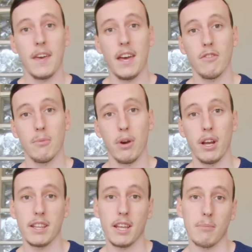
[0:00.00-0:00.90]
have a
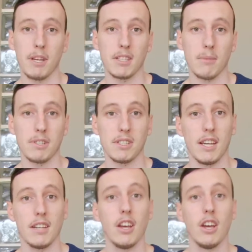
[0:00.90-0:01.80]
break that makes up a
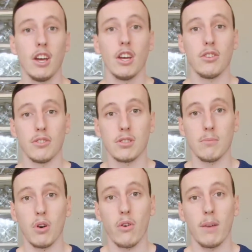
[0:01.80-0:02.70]
set, you do
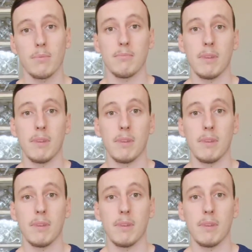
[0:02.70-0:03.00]
some more reps,